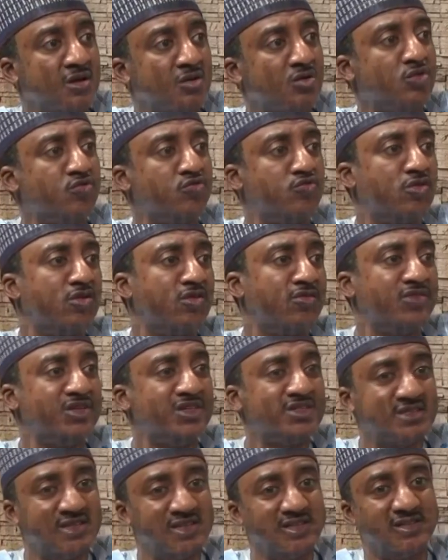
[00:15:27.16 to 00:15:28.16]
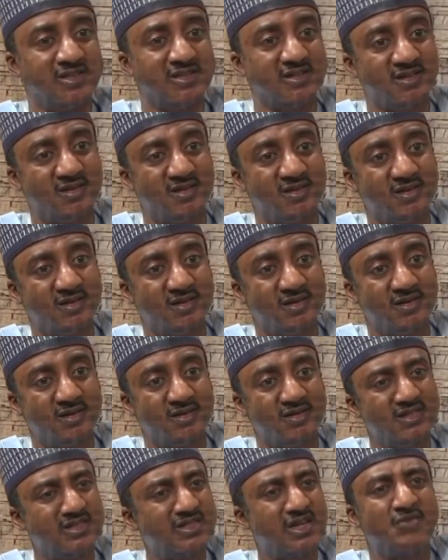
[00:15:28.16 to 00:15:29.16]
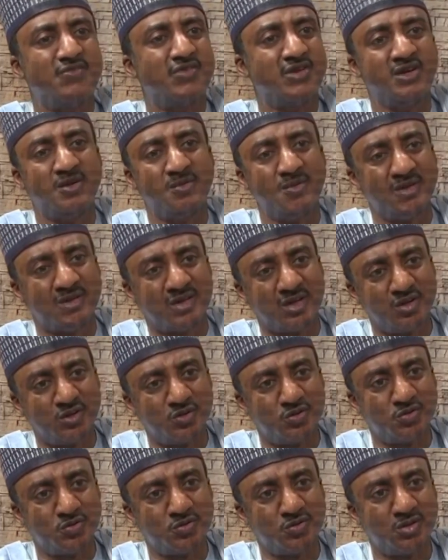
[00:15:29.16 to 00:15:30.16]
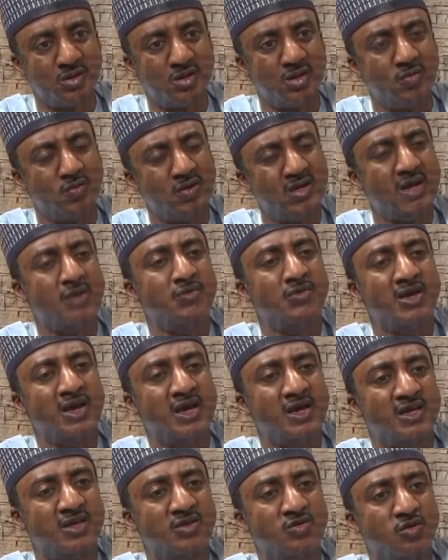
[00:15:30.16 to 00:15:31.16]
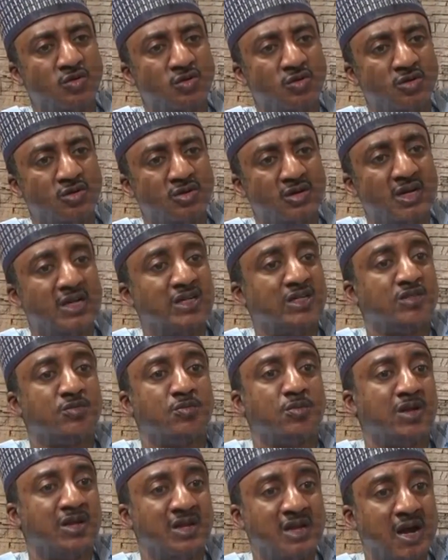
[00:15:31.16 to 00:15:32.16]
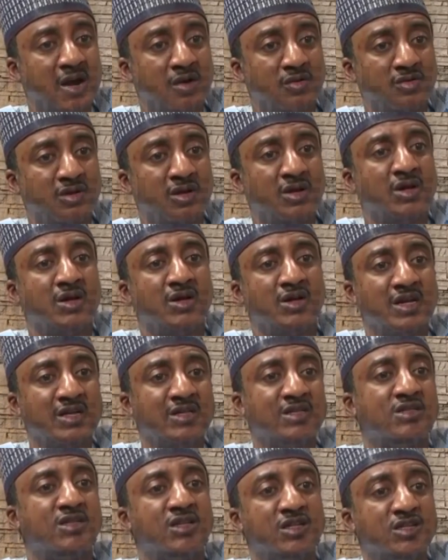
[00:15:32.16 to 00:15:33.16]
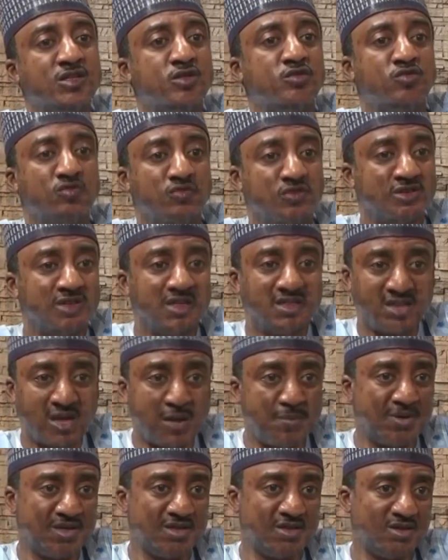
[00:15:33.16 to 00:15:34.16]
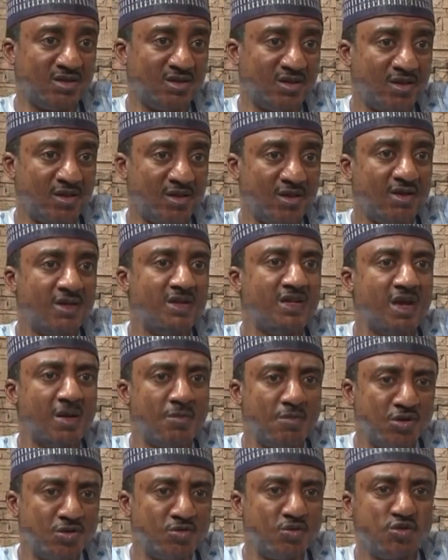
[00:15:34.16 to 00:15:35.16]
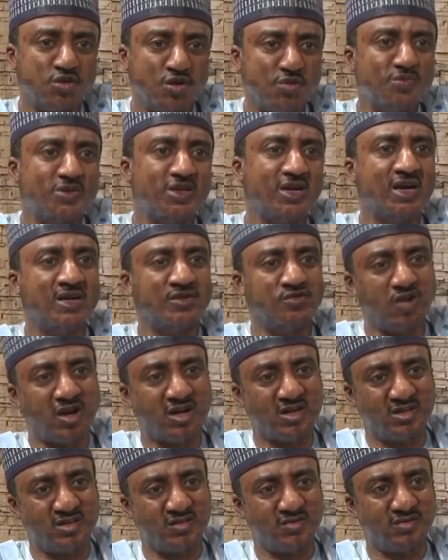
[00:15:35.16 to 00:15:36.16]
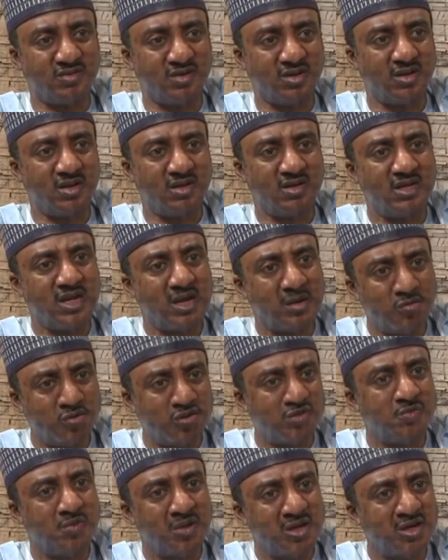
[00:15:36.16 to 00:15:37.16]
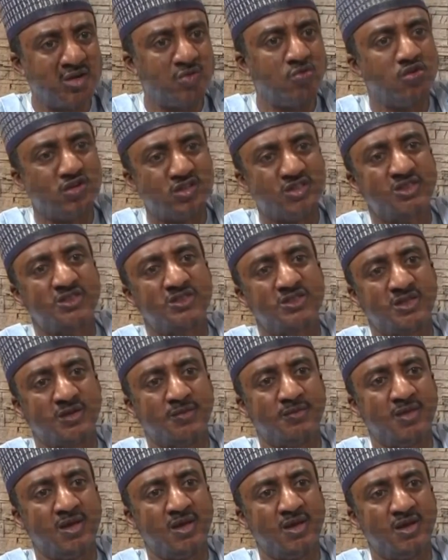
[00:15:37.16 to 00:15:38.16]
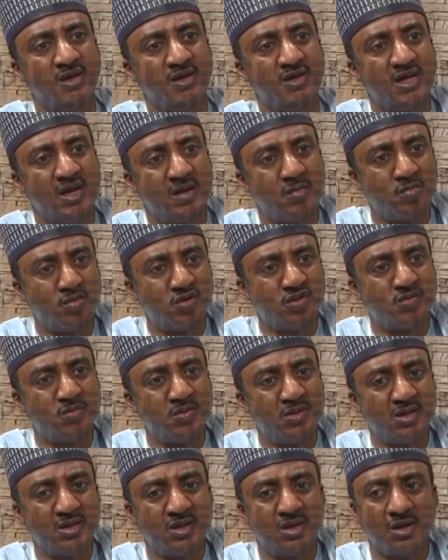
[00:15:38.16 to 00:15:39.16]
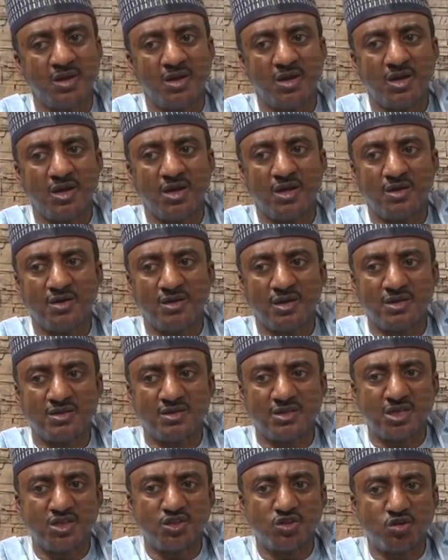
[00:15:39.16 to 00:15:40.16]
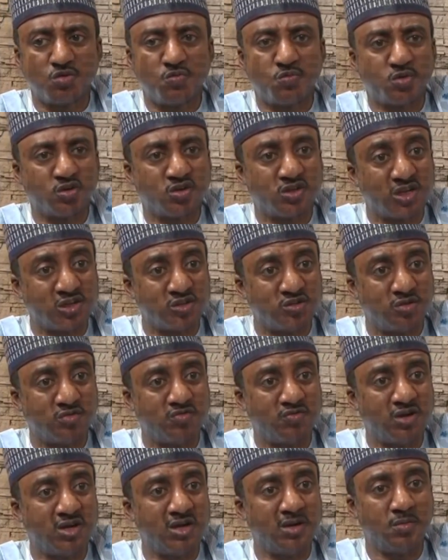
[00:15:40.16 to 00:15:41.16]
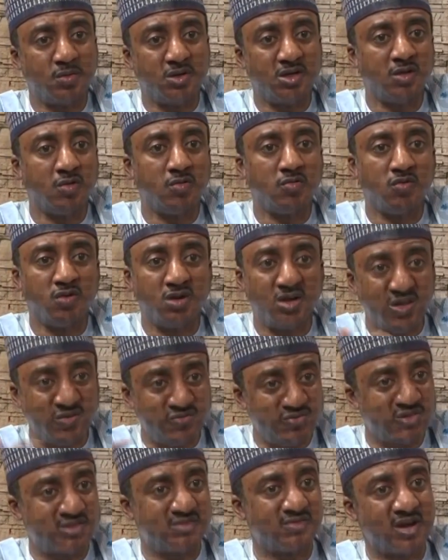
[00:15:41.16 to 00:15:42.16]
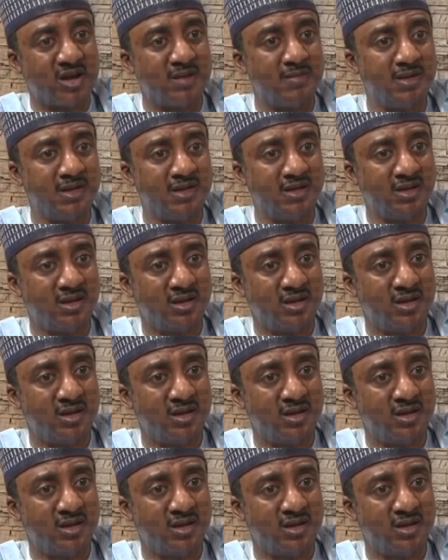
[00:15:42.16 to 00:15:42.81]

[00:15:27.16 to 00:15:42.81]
control of the states? These are fundamental issues, whether we like it or not, that is playing out, that is leading to voters' apathy. There must be something attractive there must be a reward system. There must be a, a sense of protection for anybody who would leave his family,